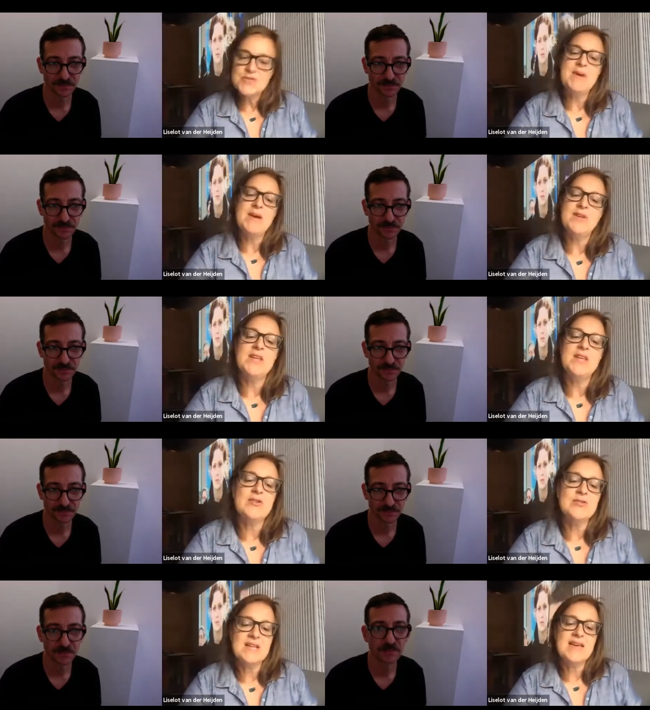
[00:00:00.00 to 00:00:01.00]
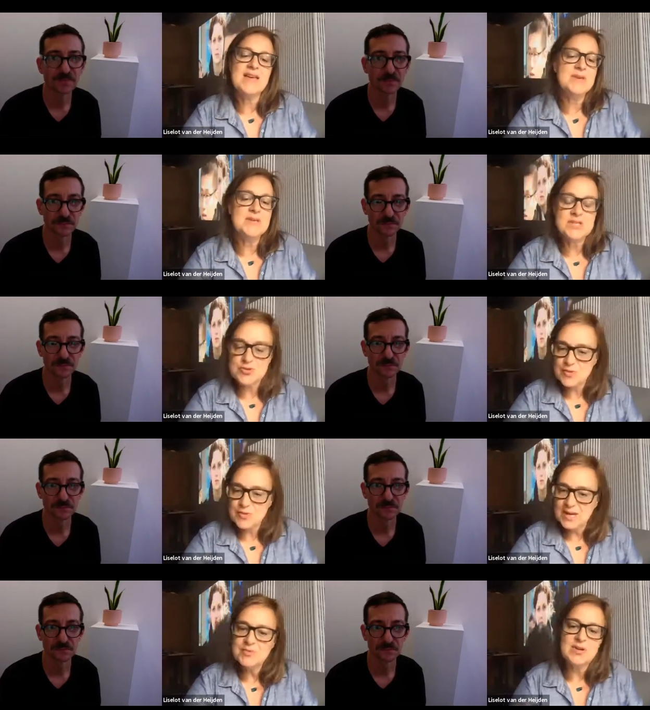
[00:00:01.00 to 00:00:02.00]
Speaker 1: with my videos that can be
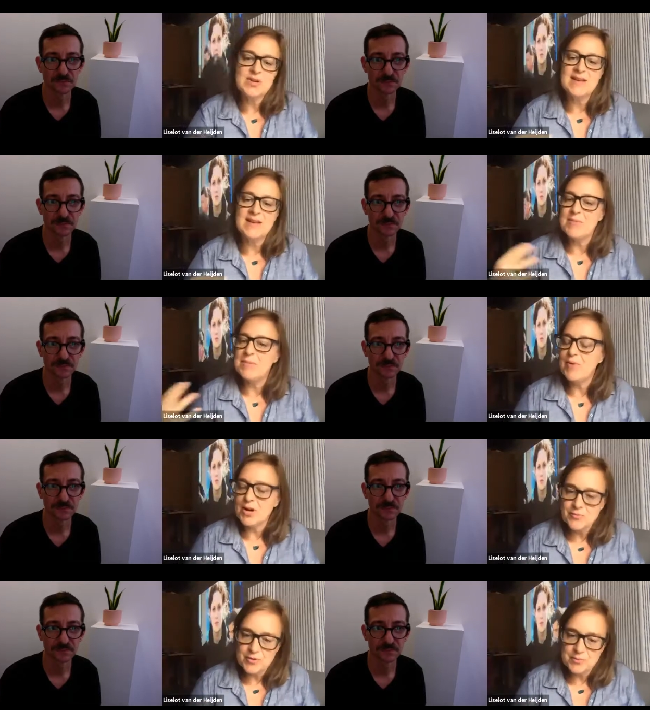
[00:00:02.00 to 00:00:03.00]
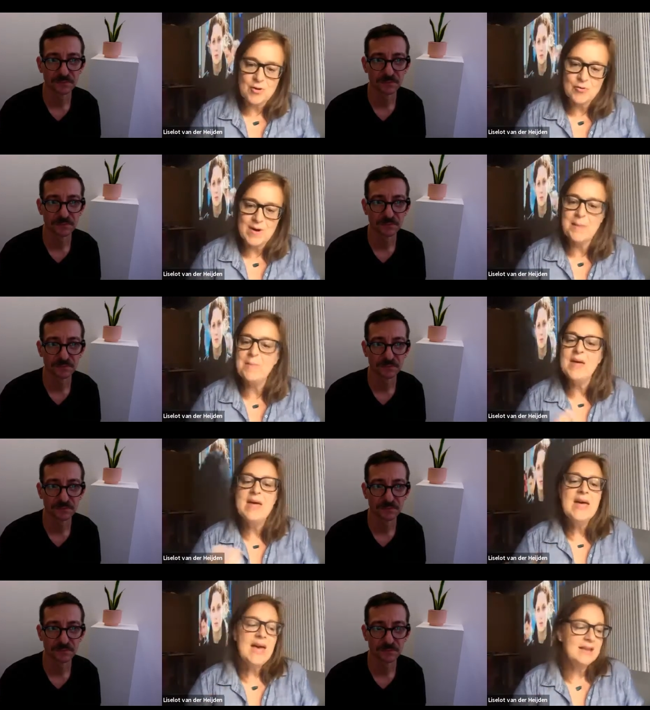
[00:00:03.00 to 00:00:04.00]
streamed or that can be part of a program.
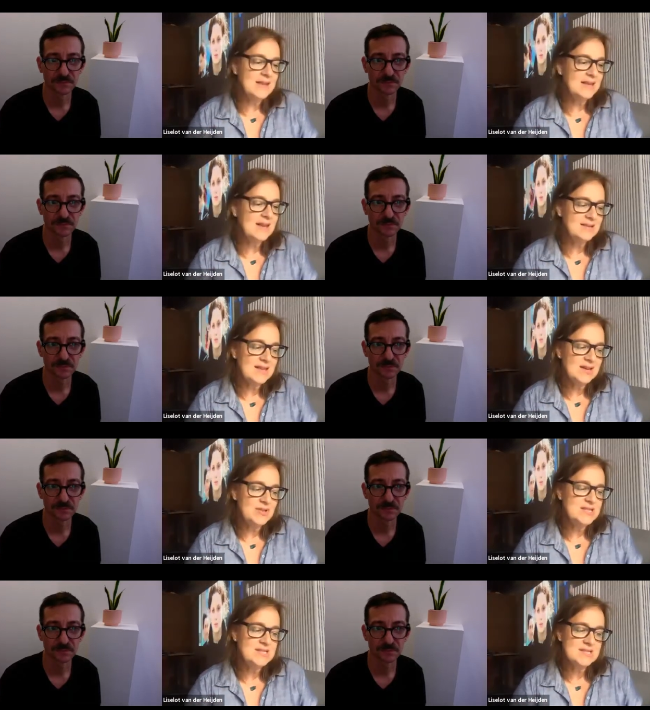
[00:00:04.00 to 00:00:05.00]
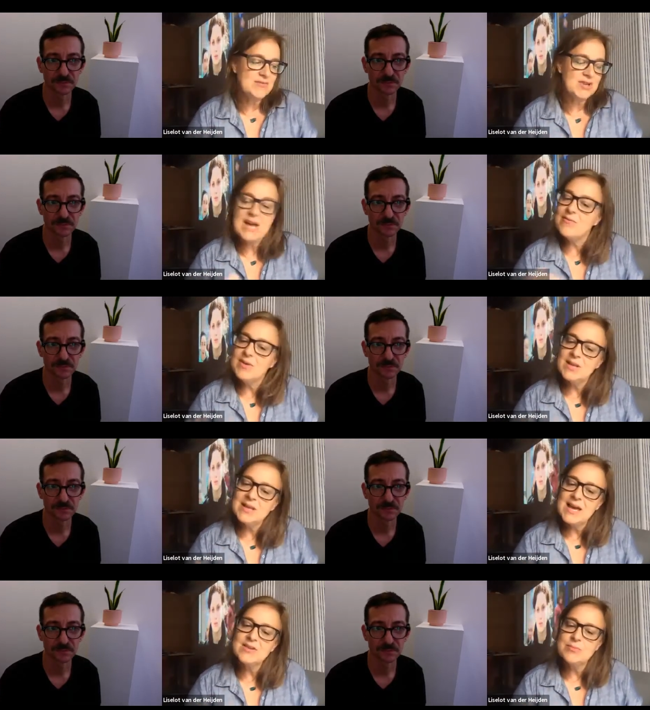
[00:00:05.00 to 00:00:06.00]
And then I think what I really
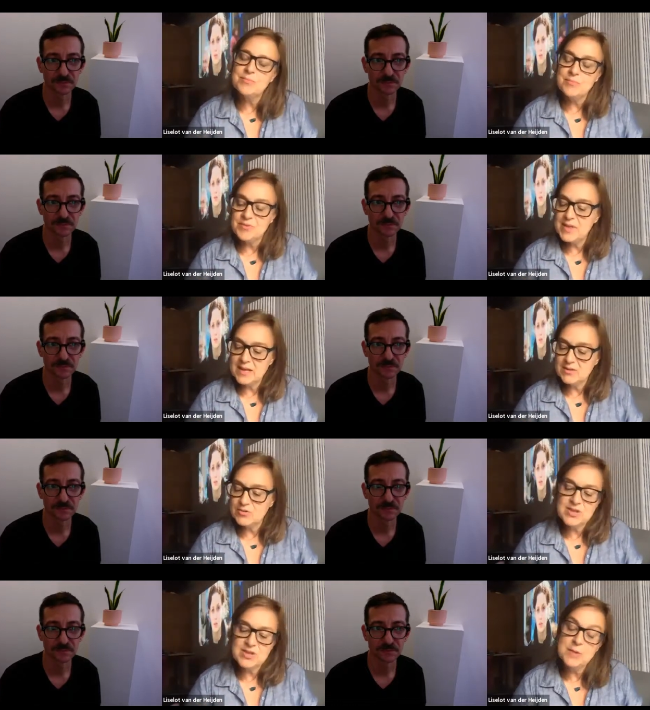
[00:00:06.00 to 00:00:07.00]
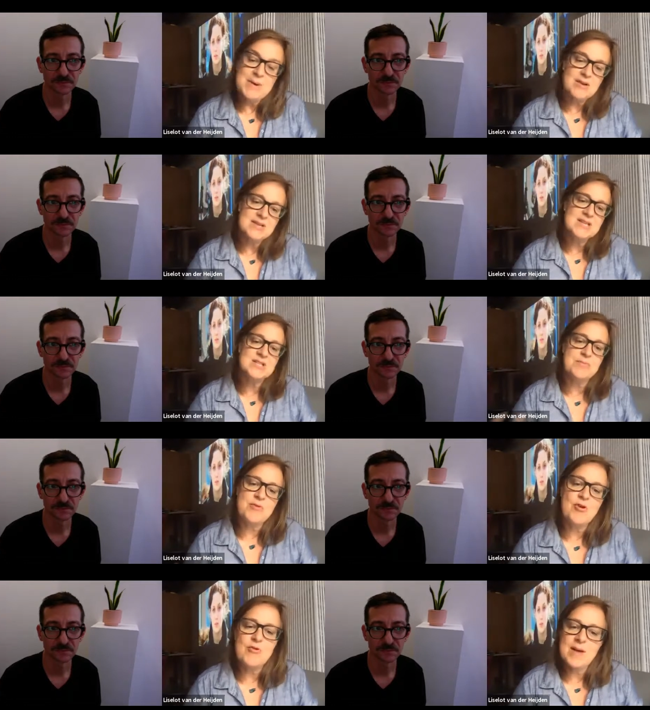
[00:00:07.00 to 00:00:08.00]
like to think about is the
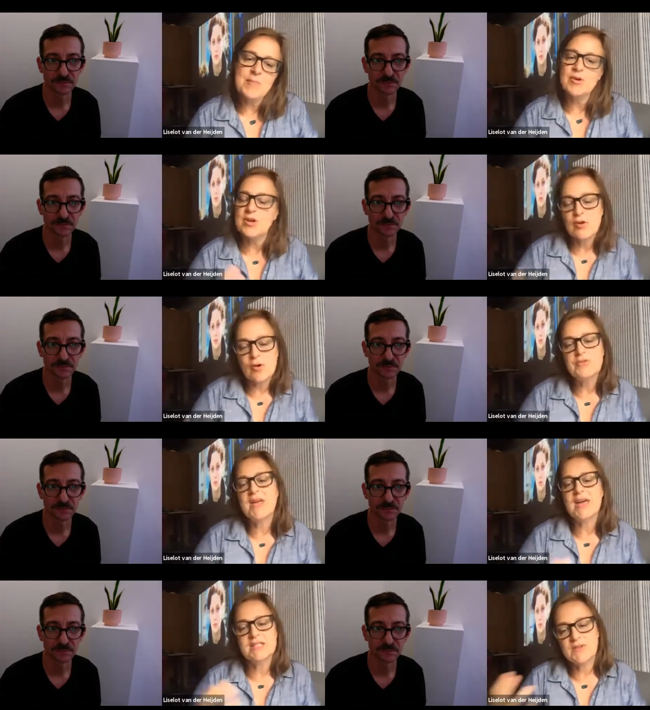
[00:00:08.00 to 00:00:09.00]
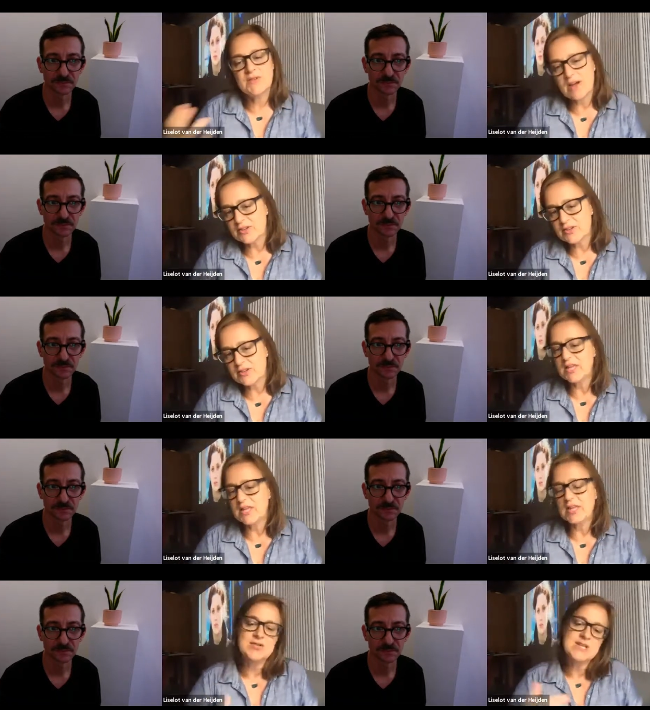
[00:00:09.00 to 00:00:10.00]
program or the context with other
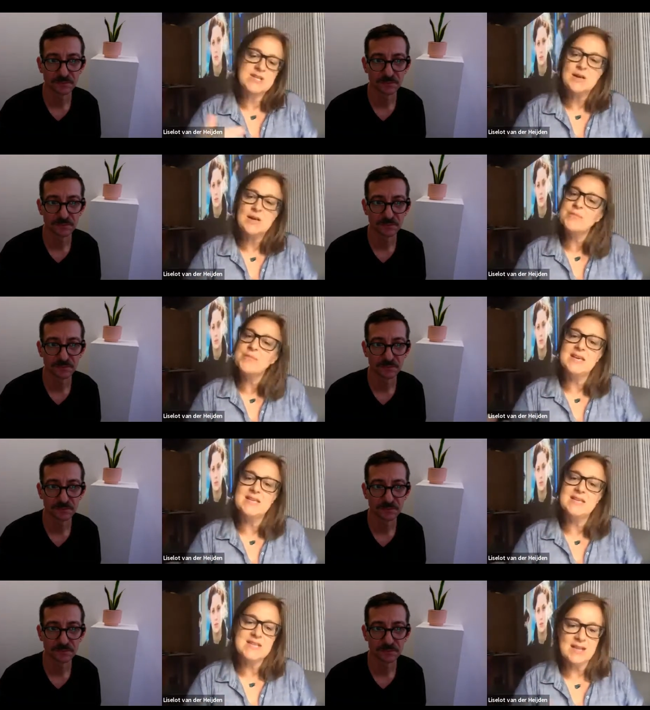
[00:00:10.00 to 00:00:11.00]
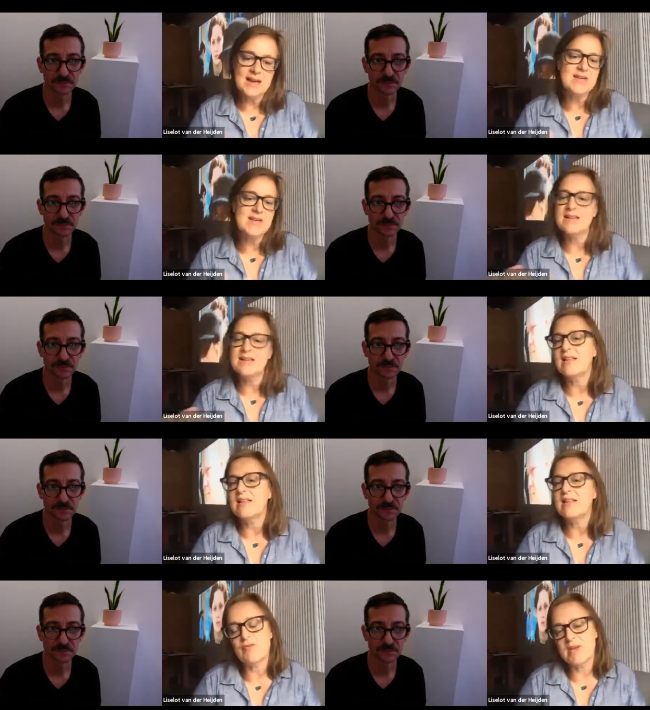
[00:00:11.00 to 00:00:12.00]
videos that something is in. I think that
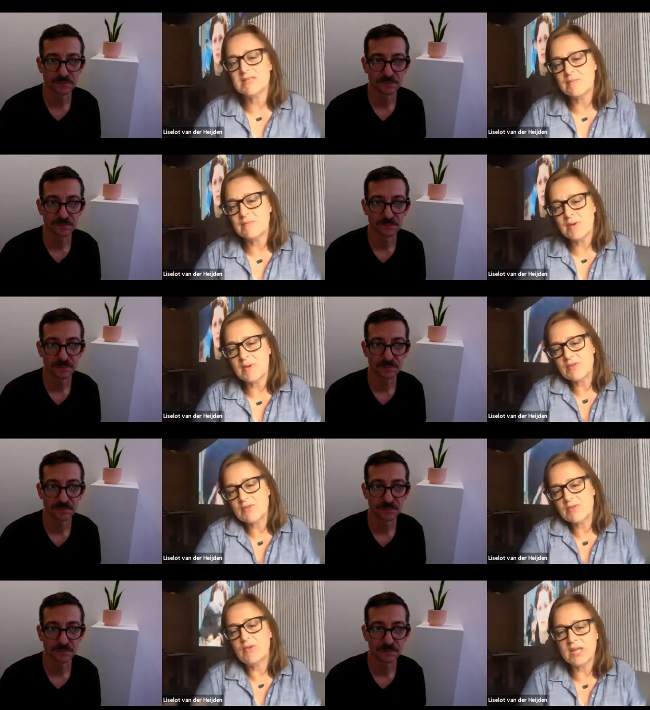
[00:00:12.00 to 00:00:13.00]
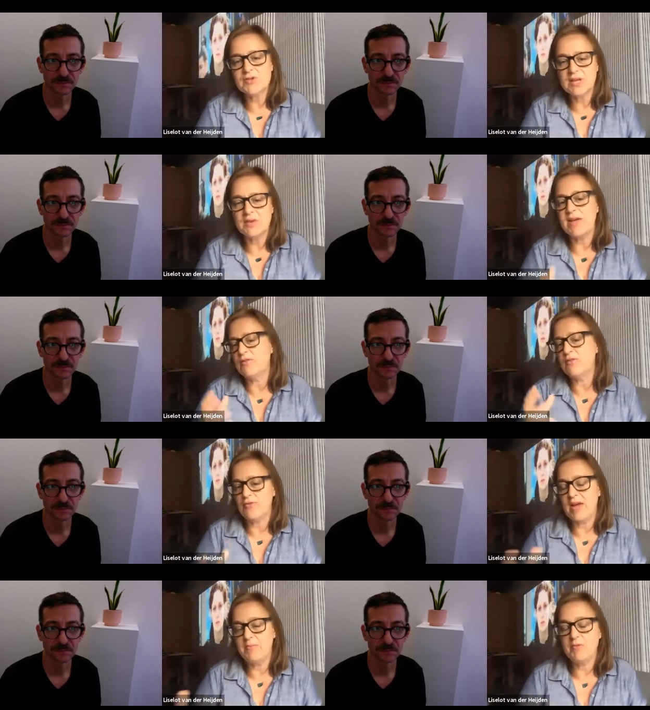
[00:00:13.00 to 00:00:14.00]
always is an interesting way to
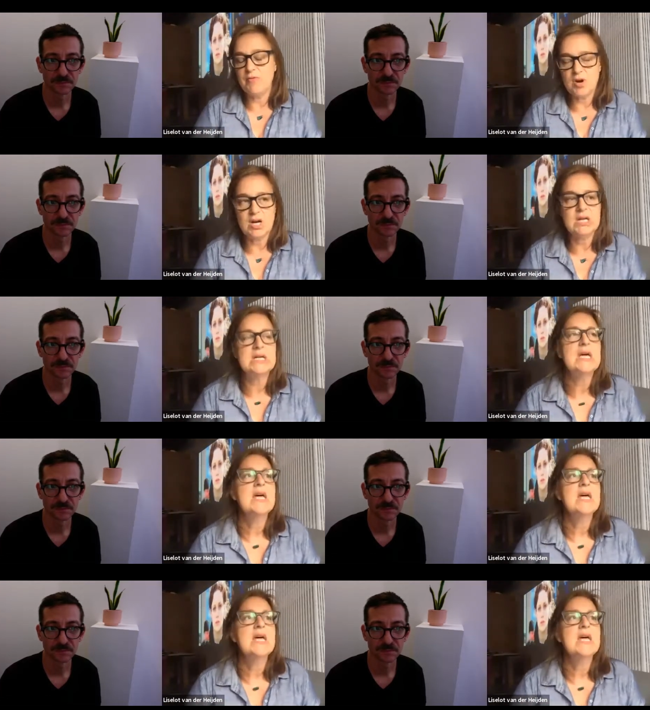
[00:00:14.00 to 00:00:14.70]
frame the work.